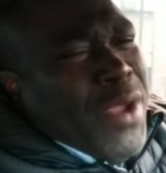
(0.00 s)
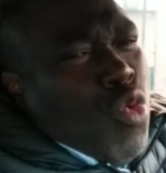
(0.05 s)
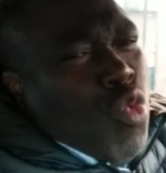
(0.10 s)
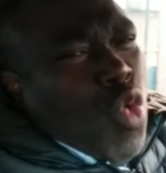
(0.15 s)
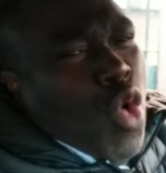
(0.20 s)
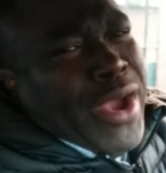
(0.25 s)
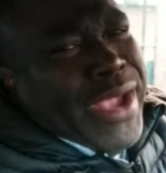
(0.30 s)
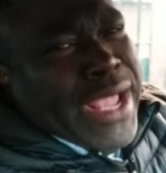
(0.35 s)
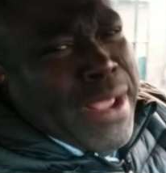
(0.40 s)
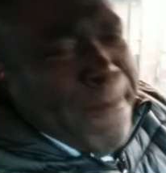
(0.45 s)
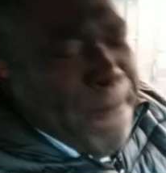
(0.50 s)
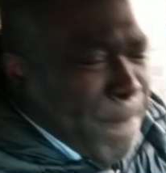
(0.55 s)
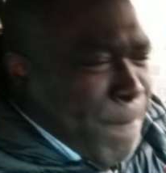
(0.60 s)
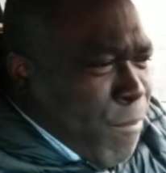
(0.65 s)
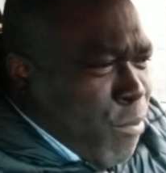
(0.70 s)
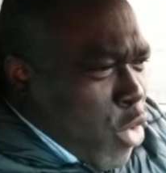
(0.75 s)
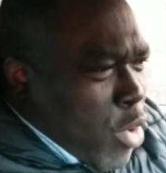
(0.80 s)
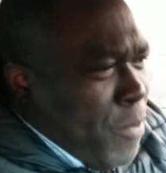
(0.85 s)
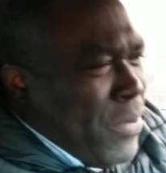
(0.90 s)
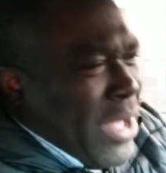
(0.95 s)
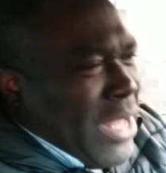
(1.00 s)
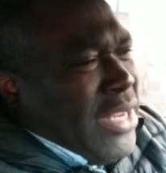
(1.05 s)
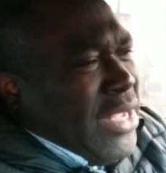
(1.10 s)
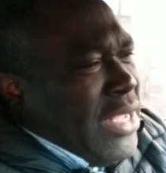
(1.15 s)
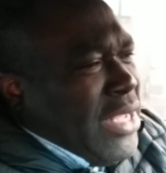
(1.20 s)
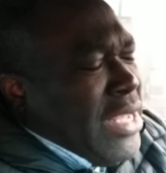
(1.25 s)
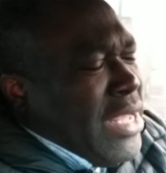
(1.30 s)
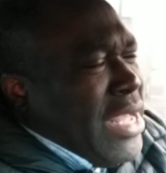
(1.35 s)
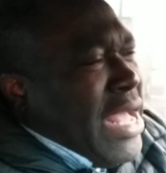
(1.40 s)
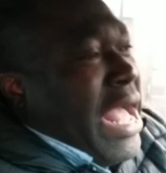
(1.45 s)
working properly
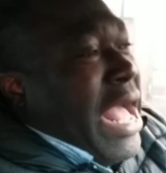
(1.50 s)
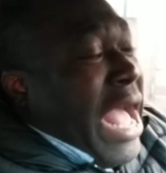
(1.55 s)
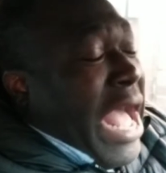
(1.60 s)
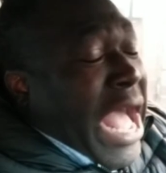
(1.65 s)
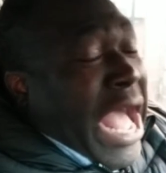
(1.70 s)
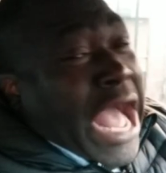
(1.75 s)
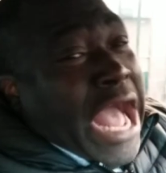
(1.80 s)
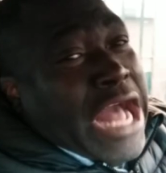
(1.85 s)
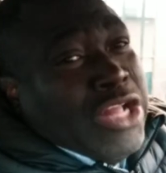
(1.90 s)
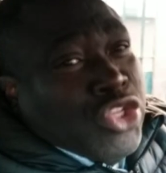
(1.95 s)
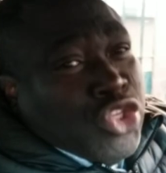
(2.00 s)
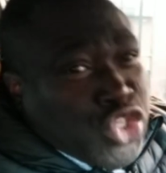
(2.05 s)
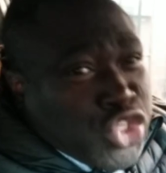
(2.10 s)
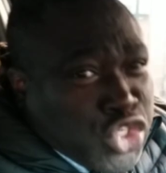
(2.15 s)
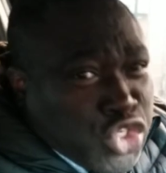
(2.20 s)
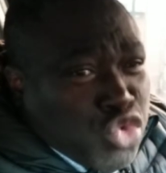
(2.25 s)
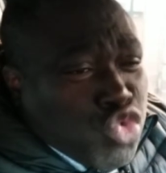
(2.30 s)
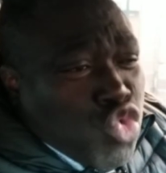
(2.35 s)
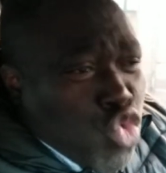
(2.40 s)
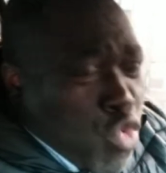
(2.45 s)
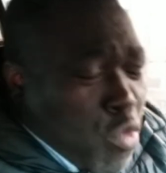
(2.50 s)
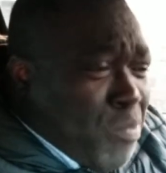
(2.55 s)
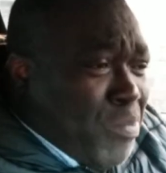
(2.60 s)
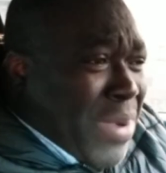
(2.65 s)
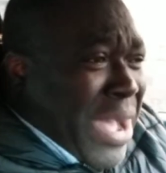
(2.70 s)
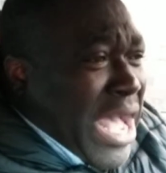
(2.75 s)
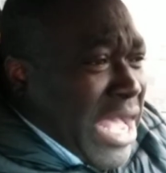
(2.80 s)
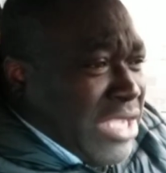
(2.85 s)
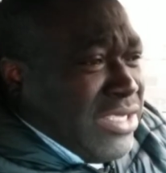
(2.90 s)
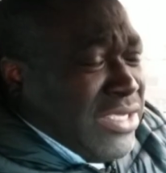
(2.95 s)
and should
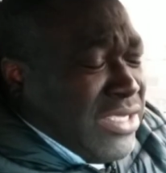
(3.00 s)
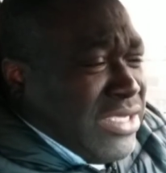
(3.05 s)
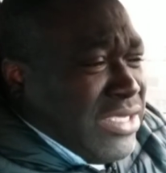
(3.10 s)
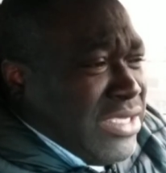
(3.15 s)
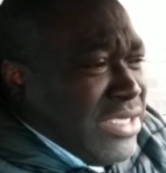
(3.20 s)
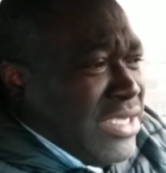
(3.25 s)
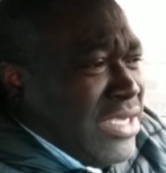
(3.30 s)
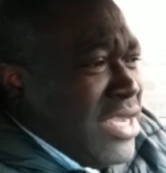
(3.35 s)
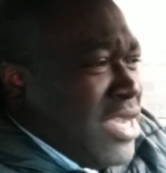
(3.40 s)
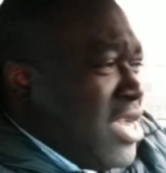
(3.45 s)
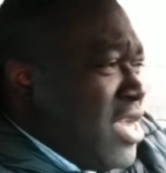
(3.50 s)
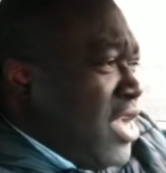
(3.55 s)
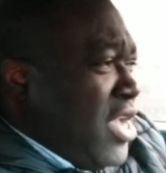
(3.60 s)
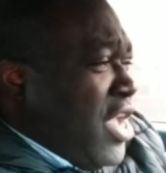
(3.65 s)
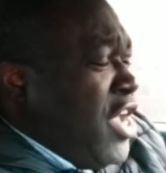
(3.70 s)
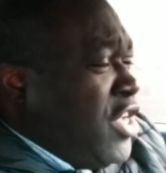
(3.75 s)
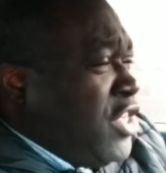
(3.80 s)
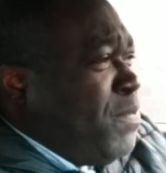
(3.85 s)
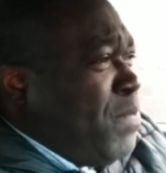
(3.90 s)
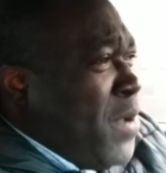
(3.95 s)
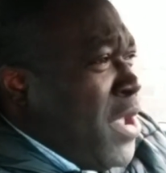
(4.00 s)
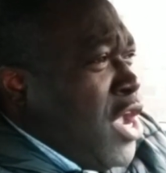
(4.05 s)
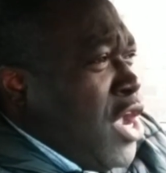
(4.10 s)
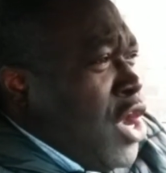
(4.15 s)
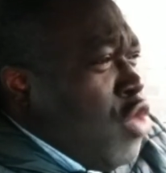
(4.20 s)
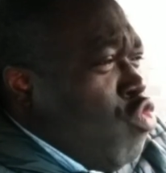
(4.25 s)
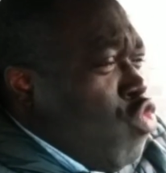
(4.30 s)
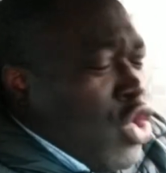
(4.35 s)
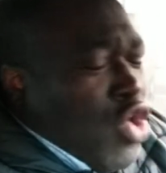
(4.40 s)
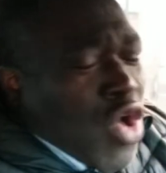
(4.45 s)
pass. In
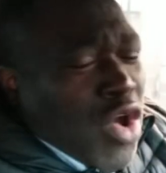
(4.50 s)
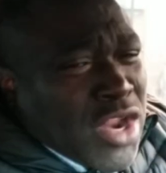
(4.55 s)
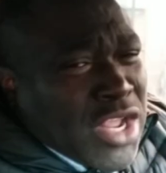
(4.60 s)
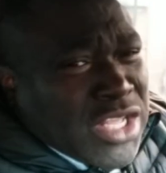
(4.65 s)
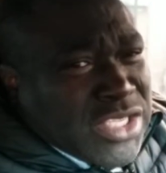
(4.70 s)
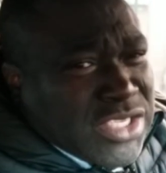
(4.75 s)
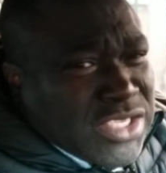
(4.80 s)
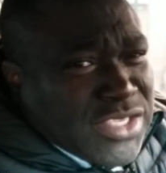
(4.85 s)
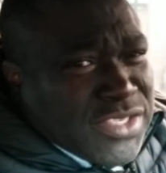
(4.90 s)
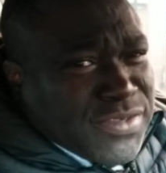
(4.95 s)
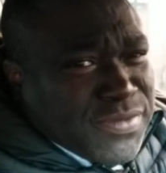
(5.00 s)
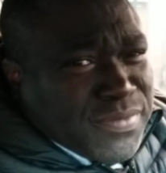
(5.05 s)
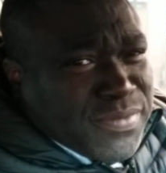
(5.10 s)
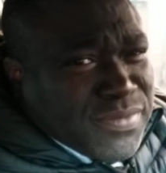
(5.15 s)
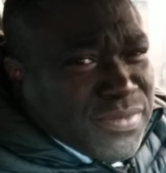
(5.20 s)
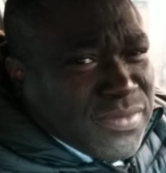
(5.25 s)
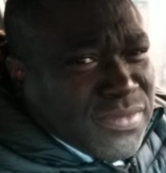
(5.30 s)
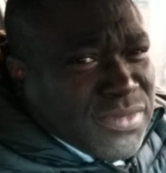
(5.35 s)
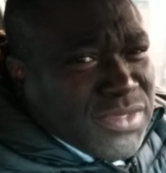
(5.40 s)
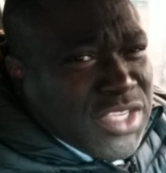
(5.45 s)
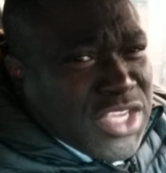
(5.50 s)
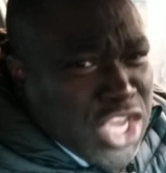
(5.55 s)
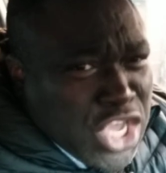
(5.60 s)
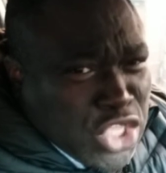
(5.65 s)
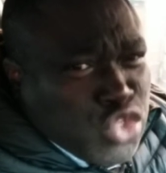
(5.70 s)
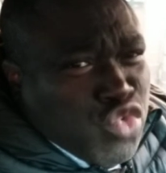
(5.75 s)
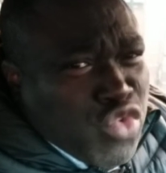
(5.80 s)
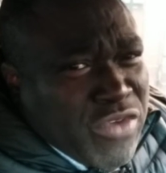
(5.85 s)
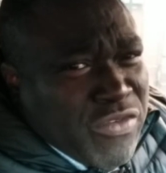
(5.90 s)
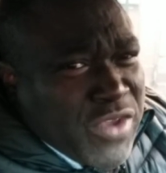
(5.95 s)
Spain, we call it
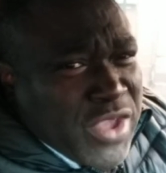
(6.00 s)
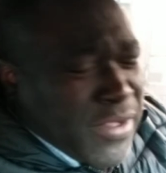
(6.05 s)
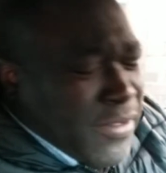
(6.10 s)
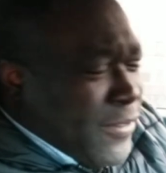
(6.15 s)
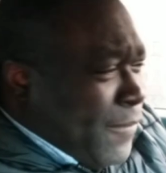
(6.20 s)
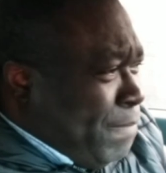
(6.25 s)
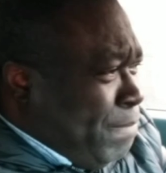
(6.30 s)
heat weaving.